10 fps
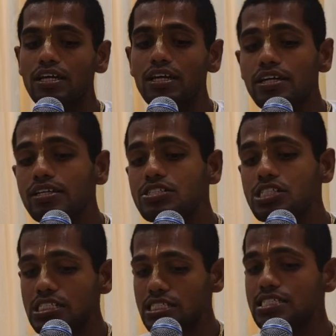hear
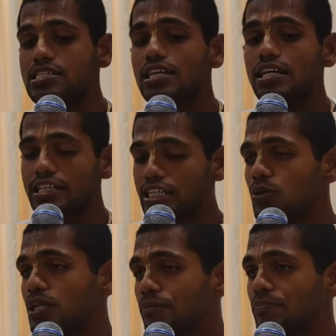sincerely,
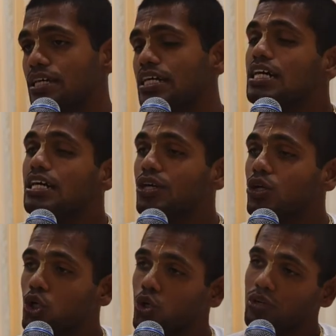attentively,
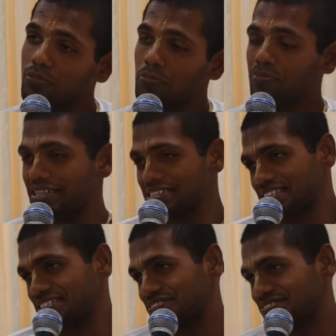guru will be
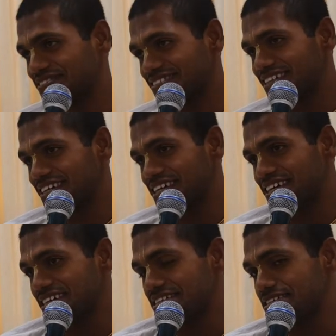pleased.
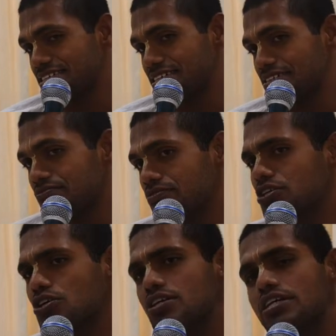
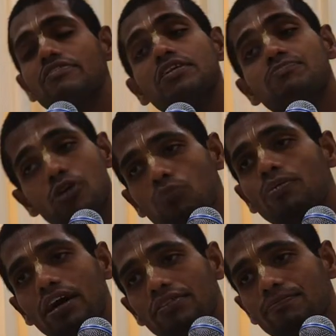Even
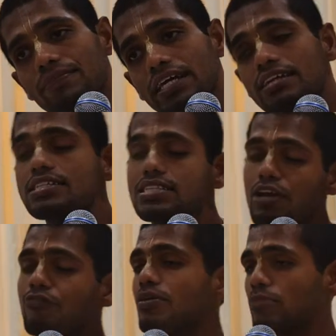Prabhupada, in his
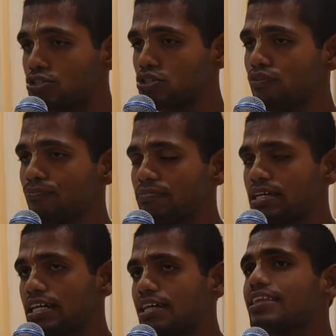lifetime also,
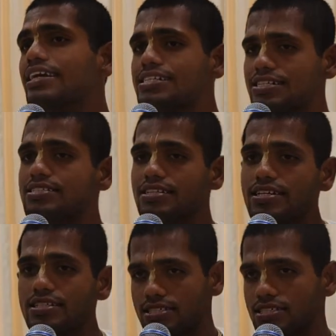in the initial
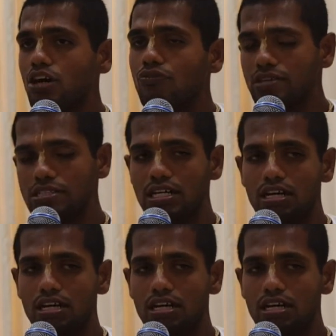stages of his